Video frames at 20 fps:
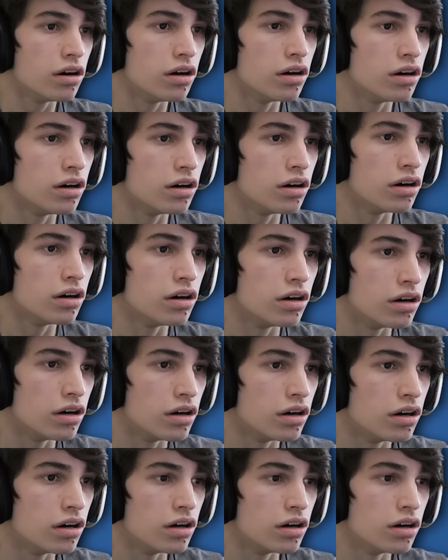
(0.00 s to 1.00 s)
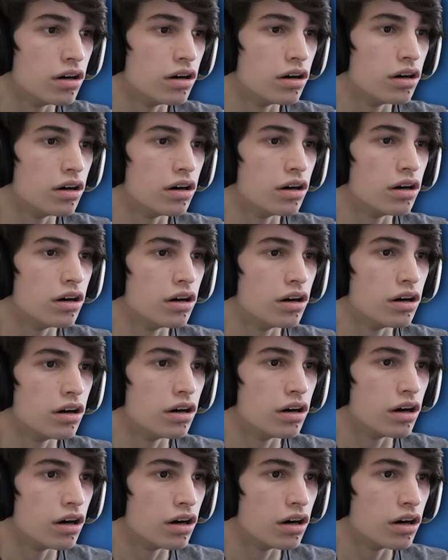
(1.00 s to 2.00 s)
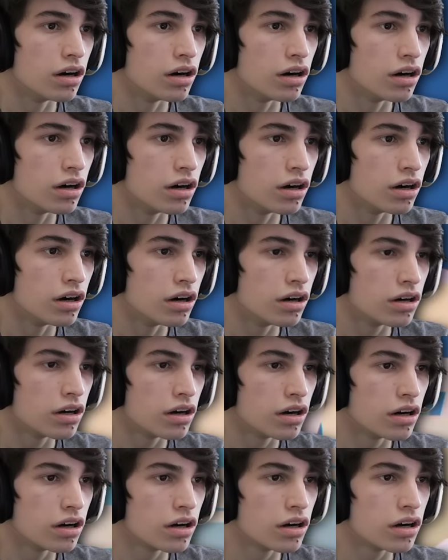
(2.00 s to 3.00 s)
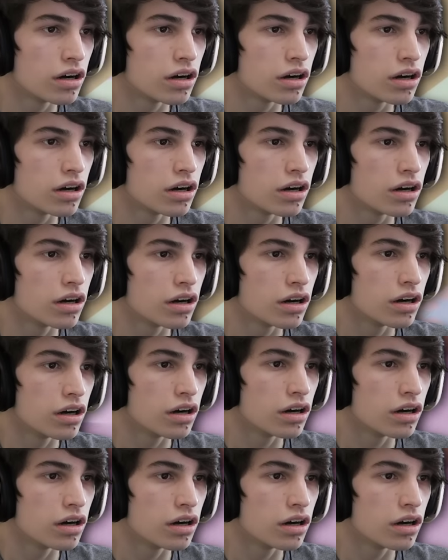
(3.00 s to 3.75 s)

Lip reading: (no one is talking)